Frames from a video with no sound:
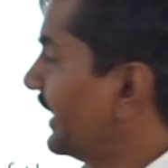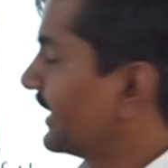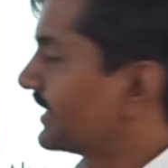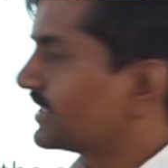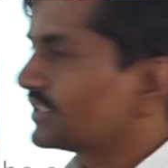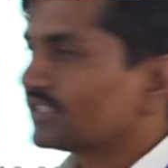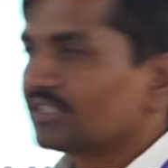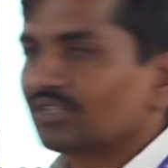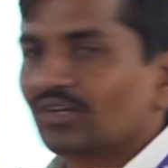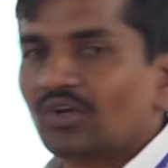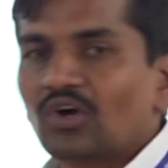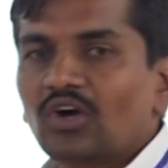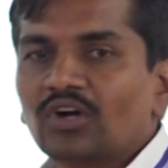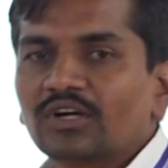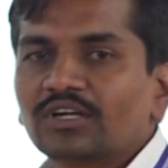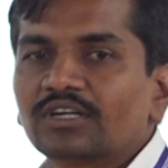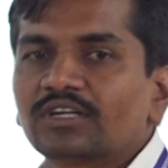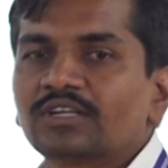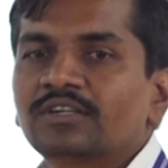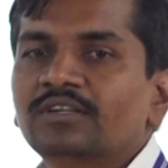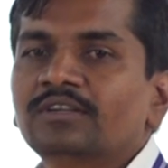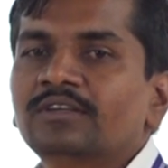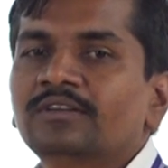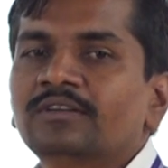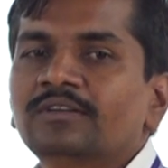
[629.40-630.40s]
x
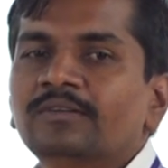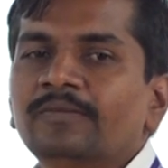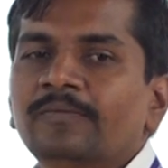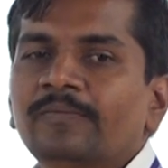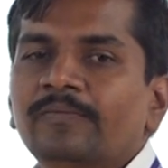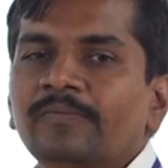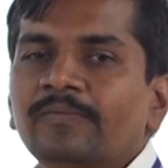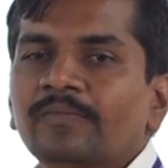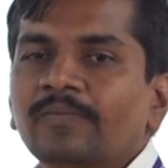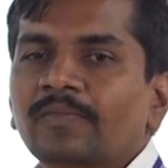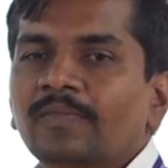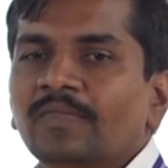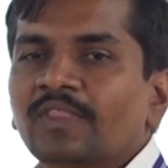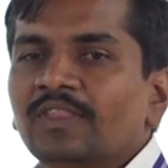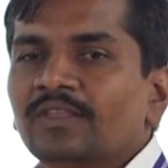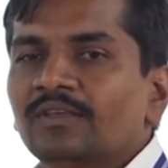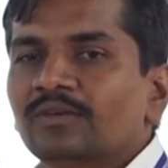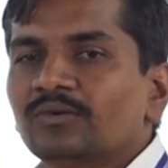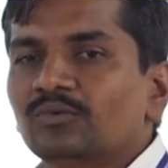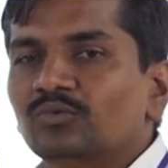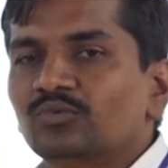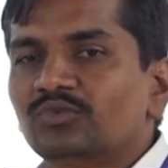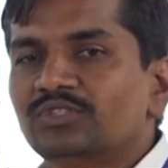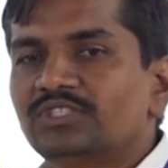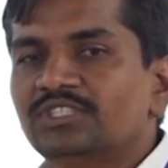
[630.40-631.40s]
naught,
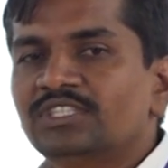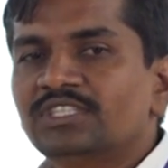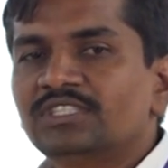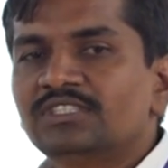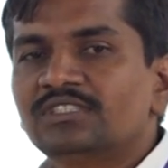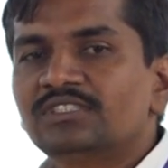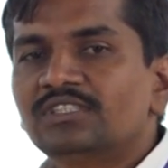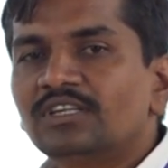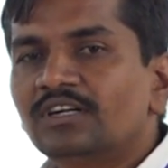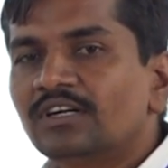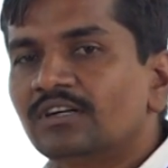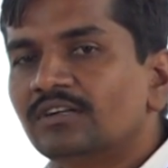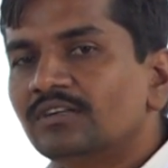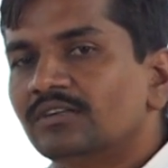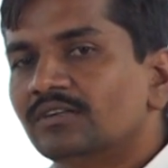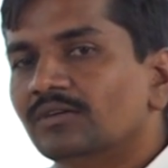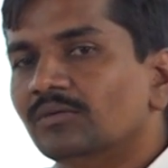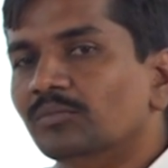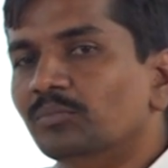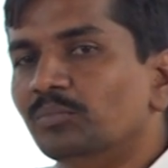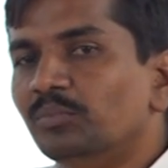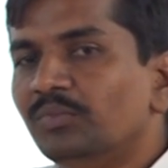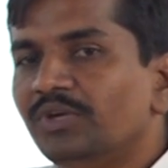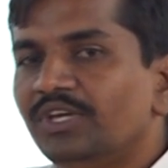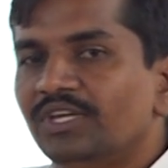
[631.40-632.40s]
which is the
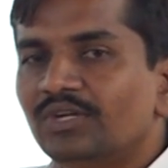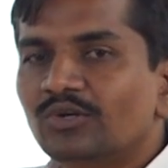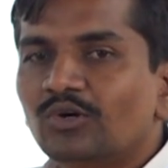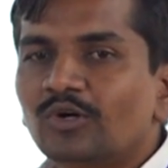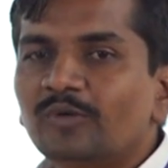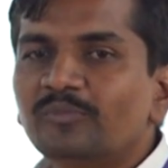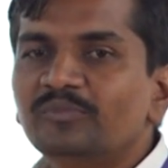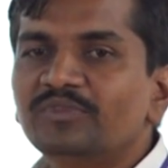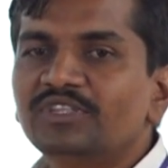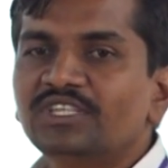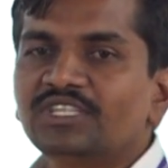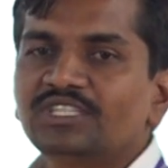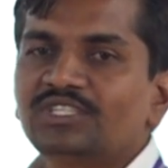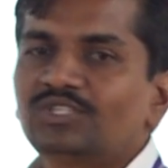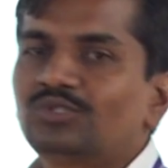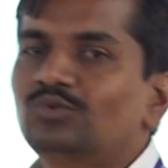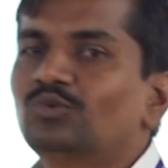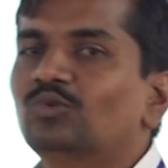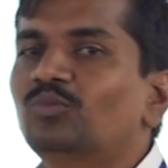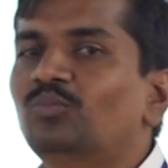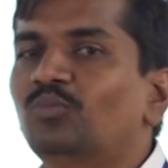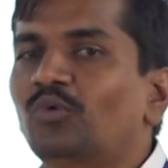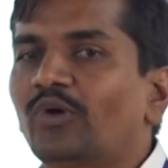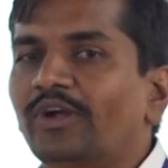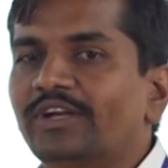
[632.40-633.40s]
mean of these
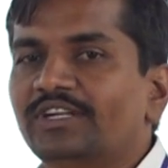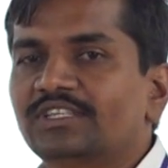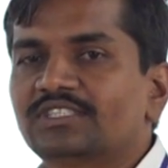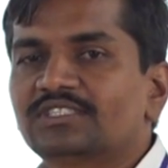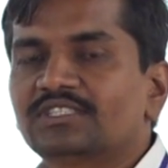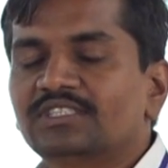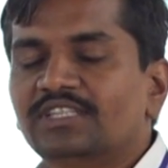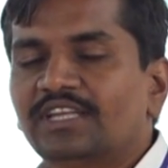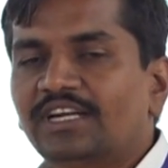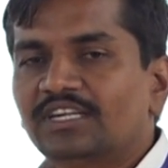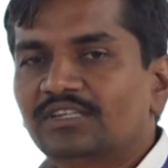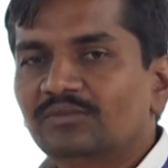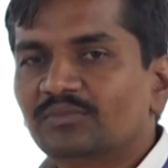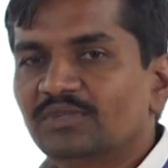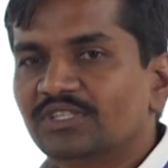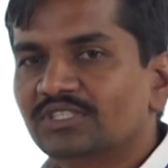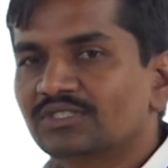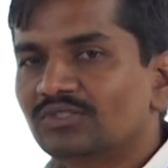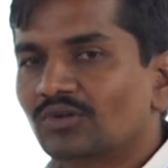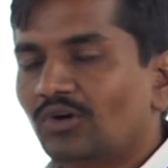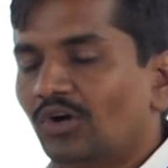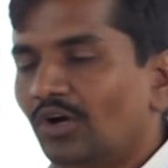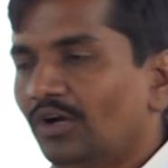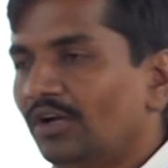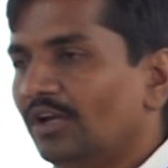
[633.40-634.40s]
2 points. That
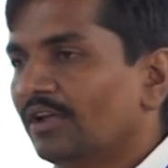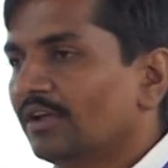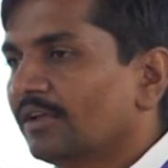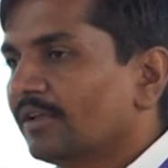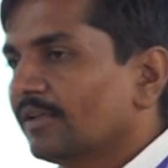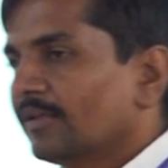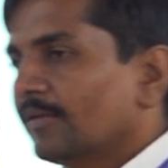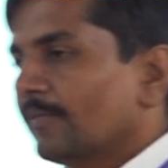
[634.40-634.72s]
means what?